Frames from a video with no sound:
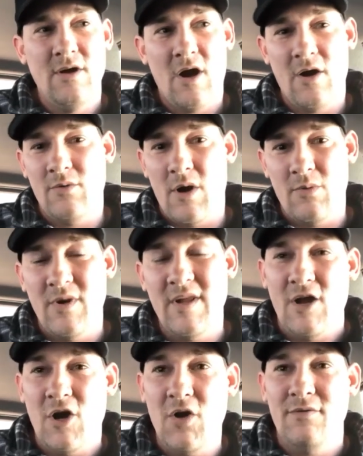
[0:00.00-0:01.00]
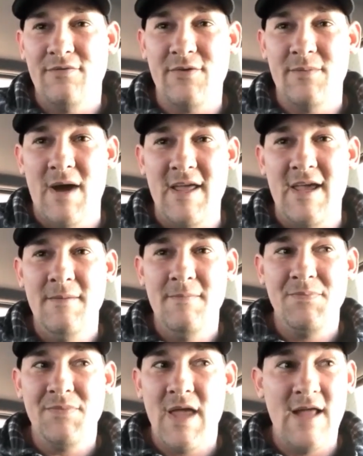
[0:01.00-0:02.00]
are really hurting for money,
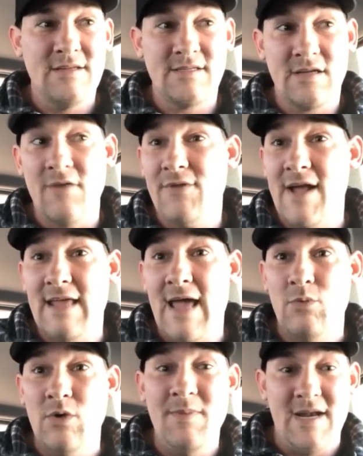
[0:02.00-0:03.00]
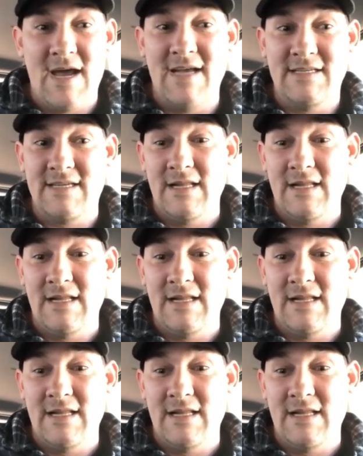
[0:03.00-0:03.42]
and stuff like that would be nice.